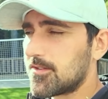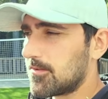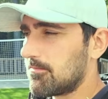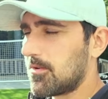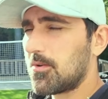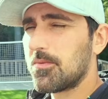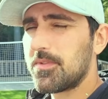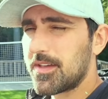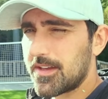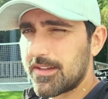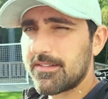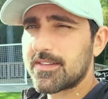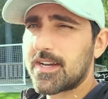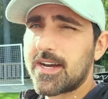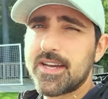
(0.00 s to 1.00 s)
to mow the
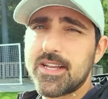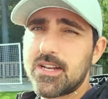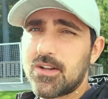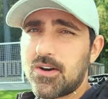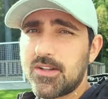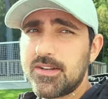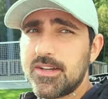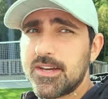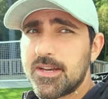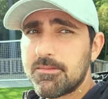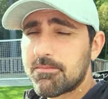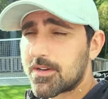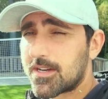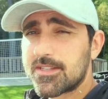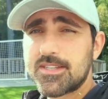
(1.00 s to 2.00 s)
entire lawn
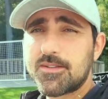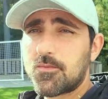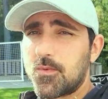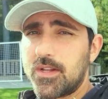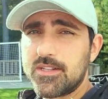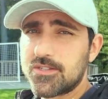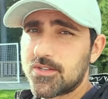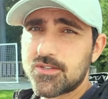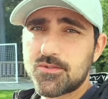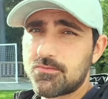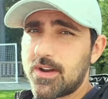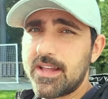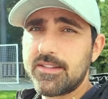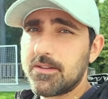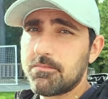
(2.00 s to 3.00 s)
because it went just
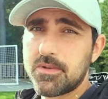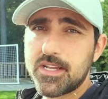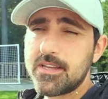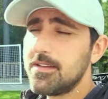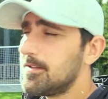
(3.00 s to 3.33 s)
randomly.